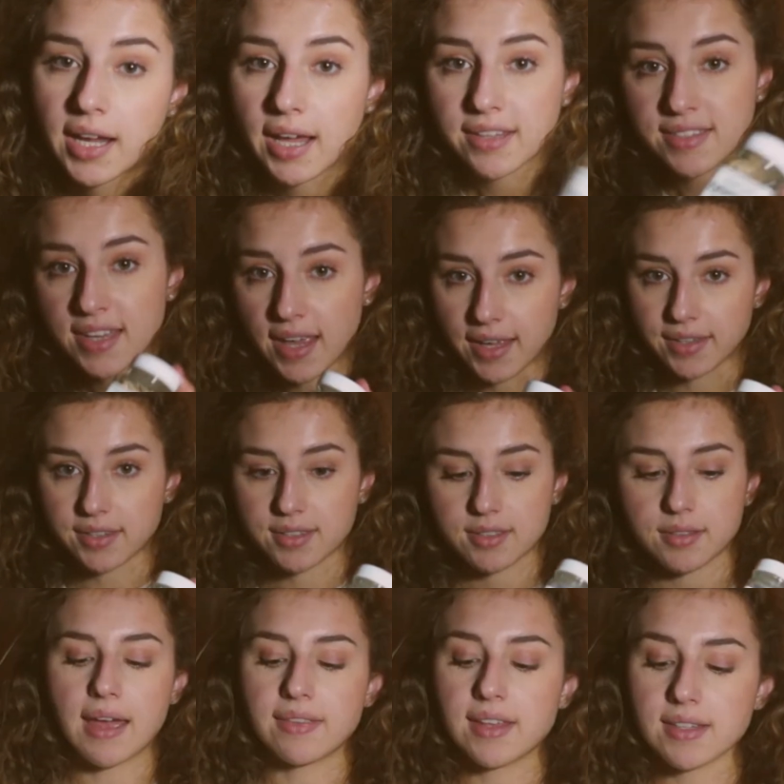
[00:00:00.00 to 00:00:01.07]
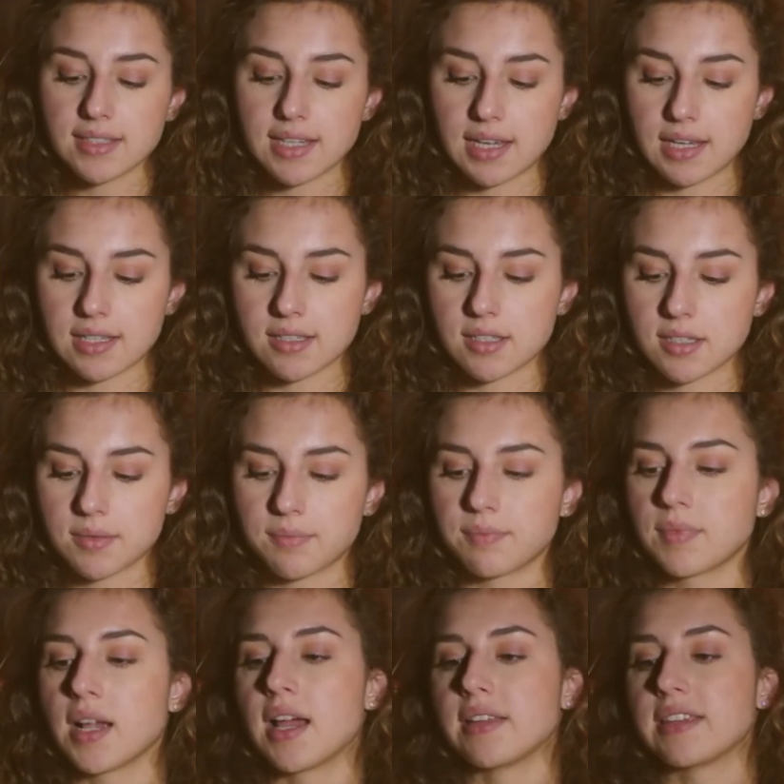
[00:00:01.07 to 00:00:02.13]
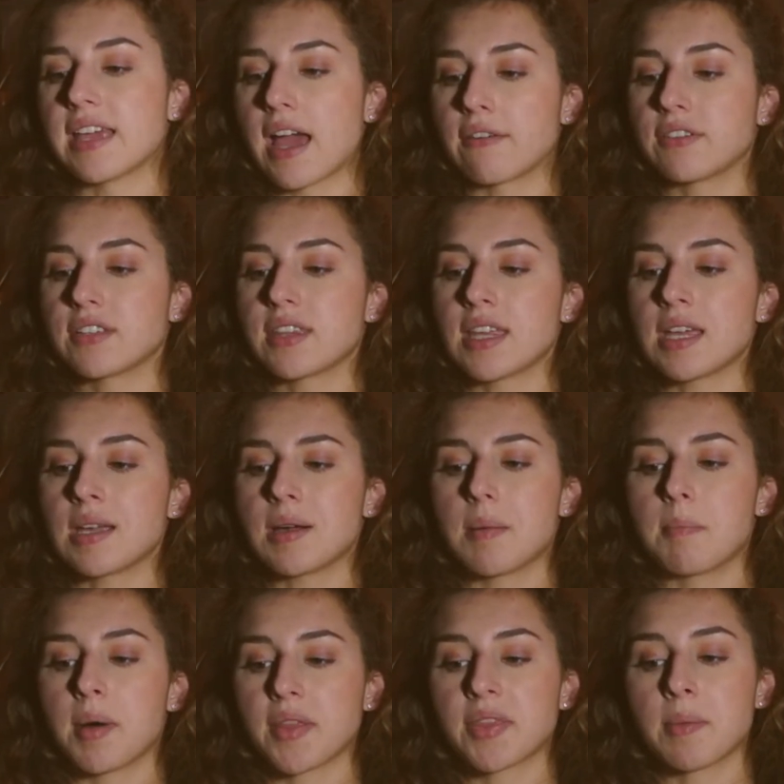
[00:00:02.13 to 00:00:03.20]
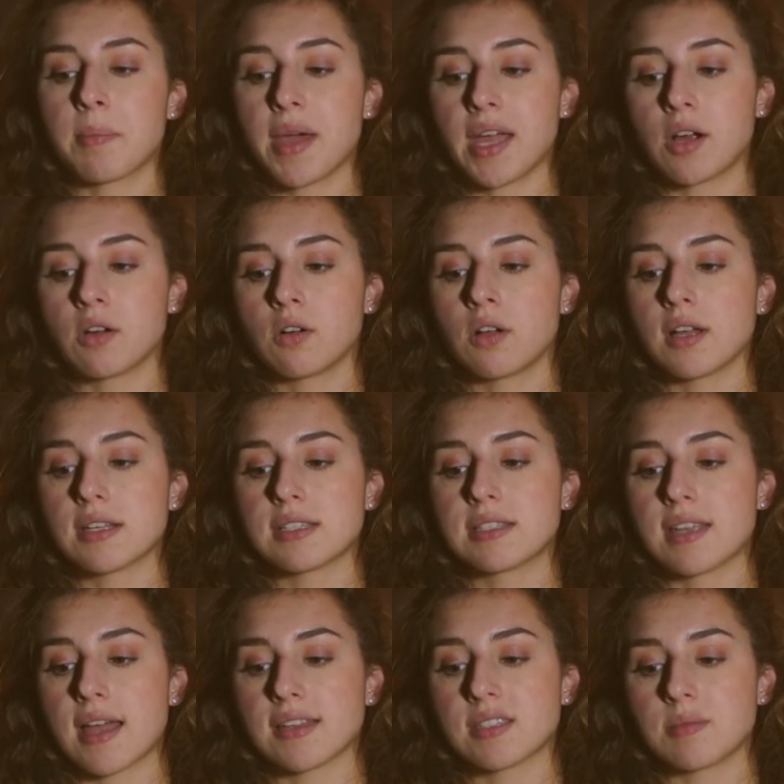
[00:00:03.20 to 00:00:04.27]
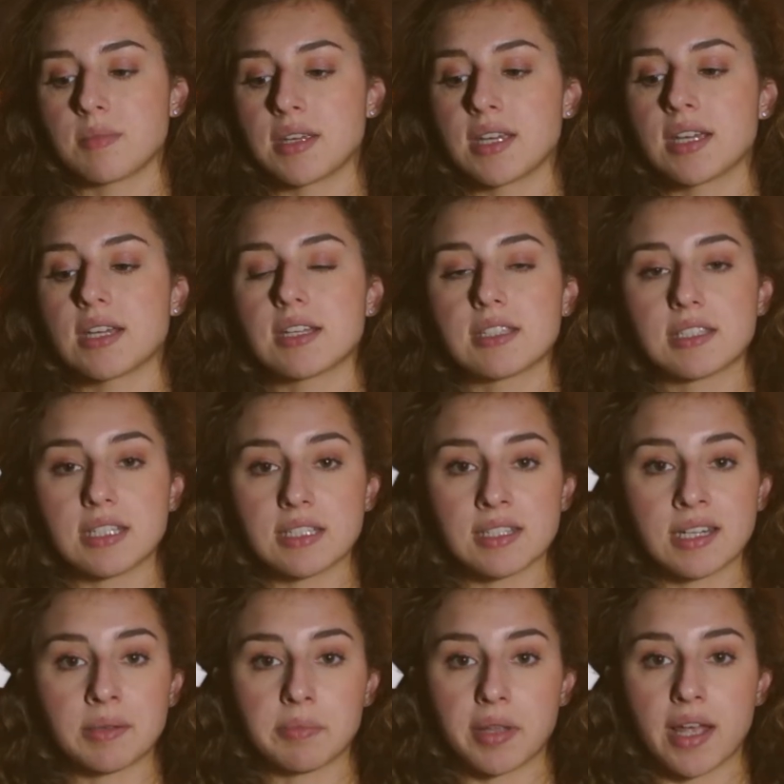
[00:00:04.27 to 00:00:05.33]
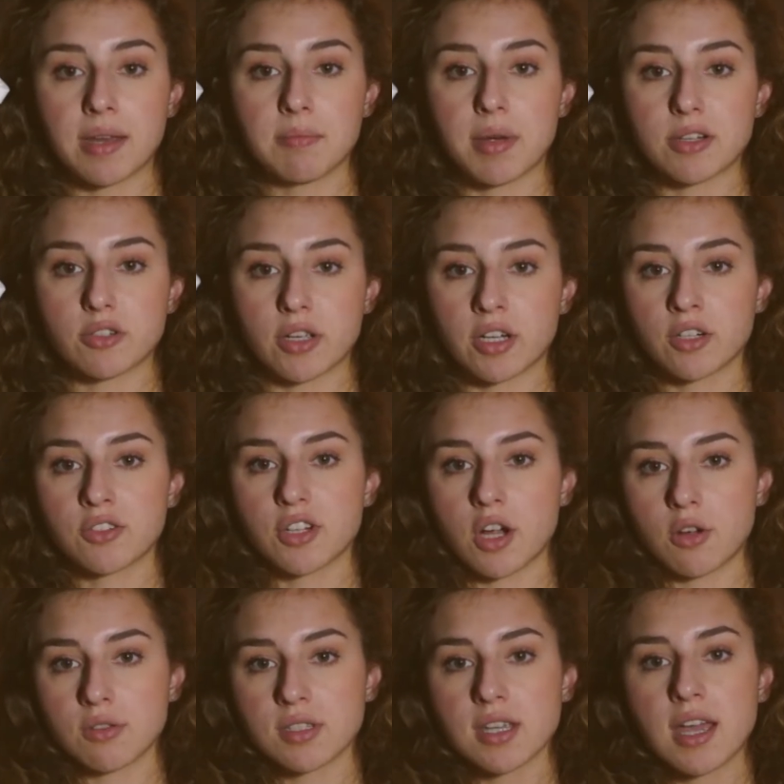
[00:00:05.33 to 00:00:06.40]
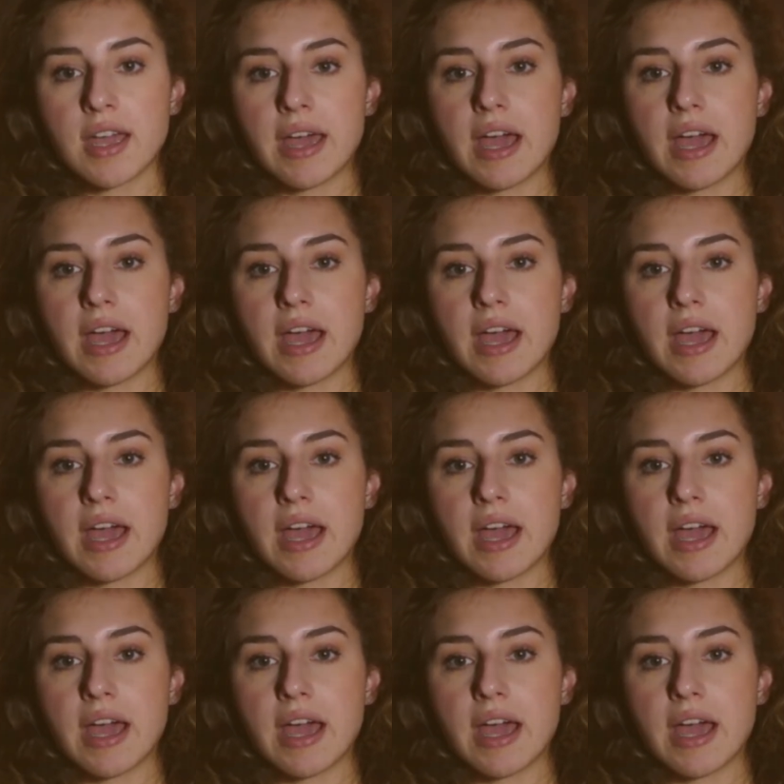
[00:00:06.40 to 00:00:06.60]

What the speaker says: Is this. And this is the Everything But the Bagel Sesame Seasoning Blend by Trader Joe's.